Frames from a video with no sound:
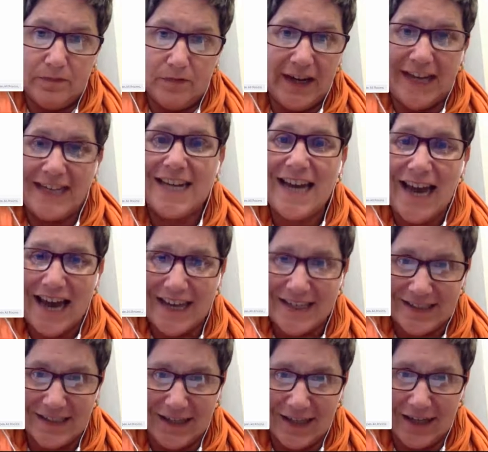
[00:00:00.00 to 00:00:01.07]

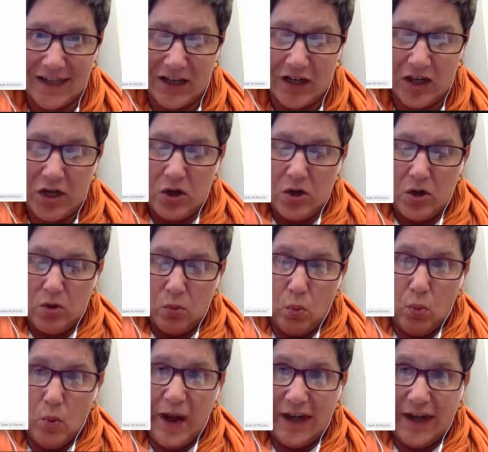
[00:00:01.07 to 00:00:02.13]
fantastic
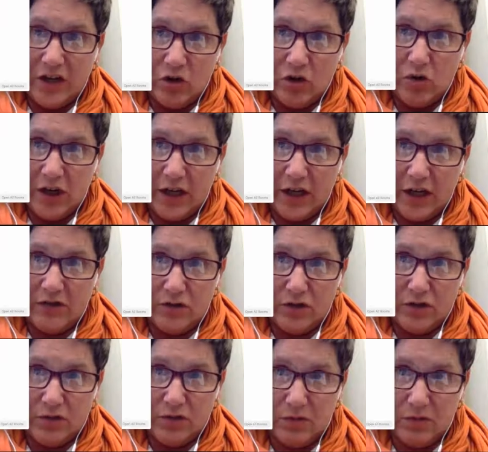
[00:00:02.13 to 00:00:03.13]
when you are in a fully